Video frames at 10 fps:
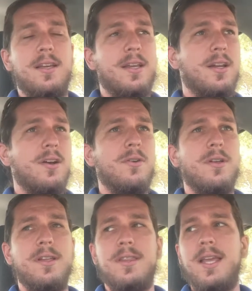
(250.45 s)
You know,
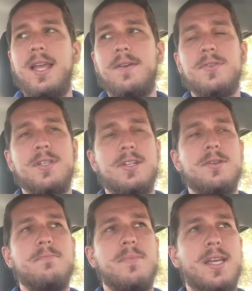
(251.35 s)
they have such
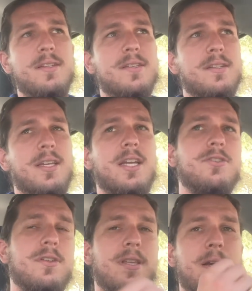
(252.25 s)
amazing
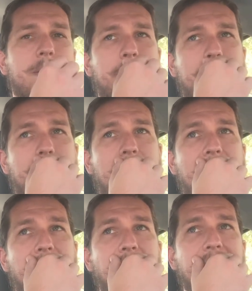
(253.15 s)
nature there that
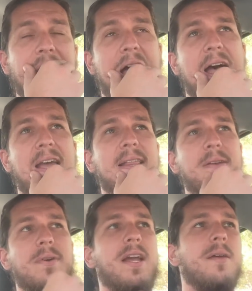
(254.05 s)
I would highly
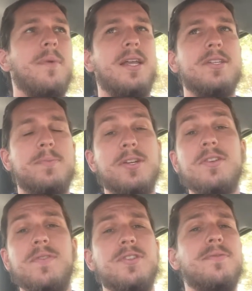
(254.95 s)
recommend, especially
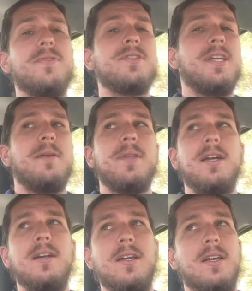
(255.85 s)
if it's your first time there.